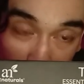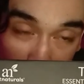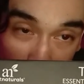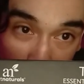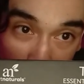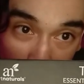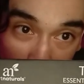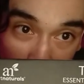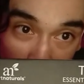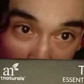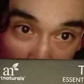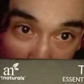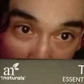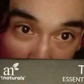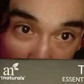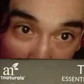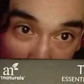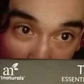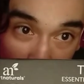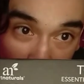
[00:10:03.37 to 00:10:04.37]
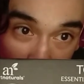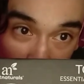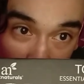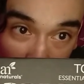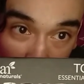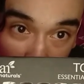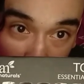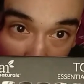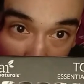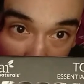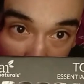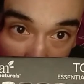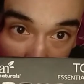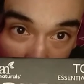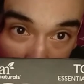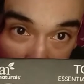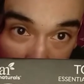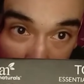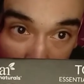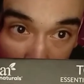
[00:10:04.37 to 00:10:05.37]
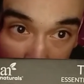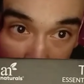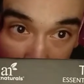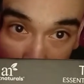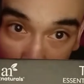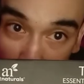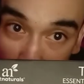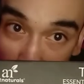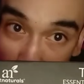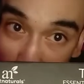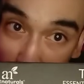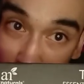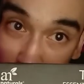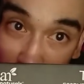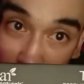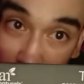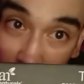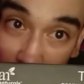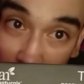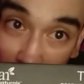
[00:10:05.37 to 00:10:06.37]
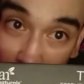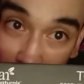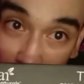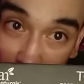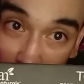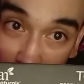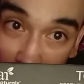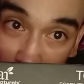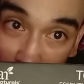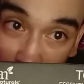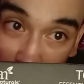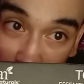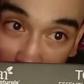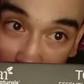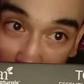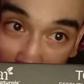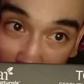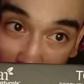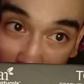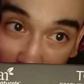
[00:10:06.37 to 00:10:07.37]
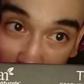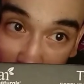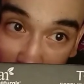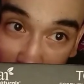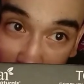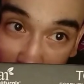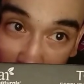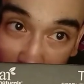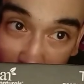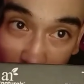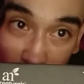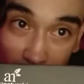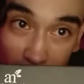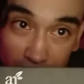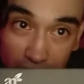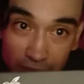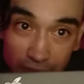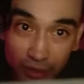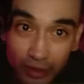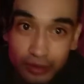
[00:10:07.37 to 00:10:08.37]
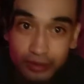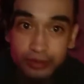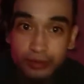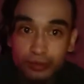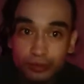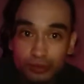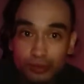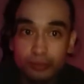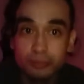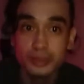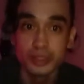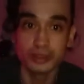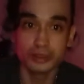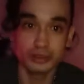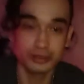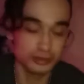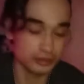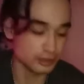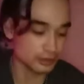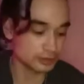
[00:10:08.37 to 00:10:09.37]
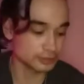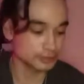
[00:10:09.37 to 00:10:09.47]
treatments too, like for massage oil. But yeah, I just thought it was cool because